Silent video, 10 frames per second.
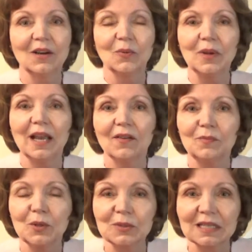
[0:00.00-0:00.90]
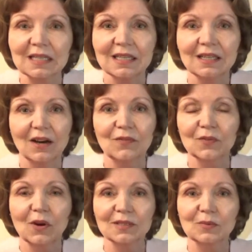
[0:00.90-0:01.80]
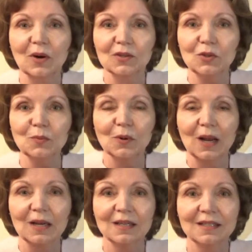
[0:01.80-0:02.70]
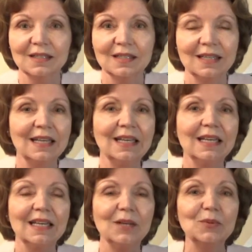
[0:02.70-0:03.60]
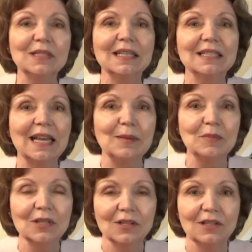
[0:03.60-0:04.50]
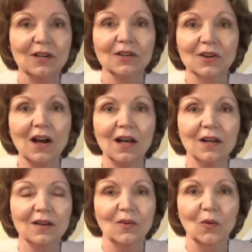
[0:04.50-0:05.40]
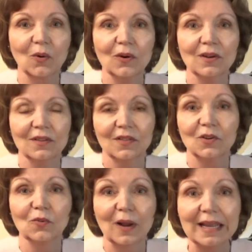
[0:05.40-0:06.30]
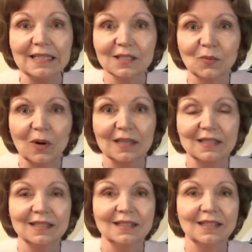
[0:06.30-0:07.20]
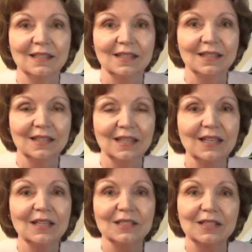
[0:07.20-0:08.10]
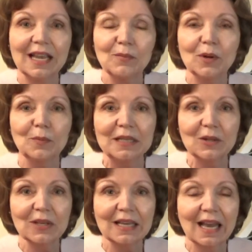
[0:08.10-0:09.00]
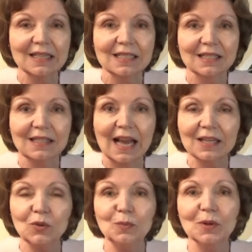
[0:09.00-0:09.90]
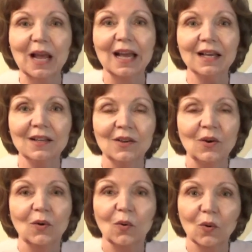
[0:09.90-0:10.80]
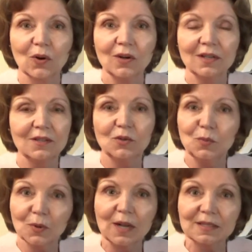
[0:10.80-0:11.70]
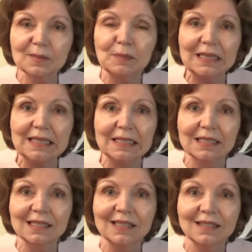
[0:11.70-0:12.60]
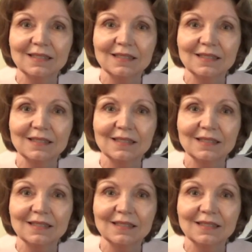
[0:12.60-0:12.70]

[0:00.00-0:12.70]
we have music of François Couperin. He was nicknamed Le Grand, or the Great One. Today we'll be looking at La Couperin, or Couperin's Piece.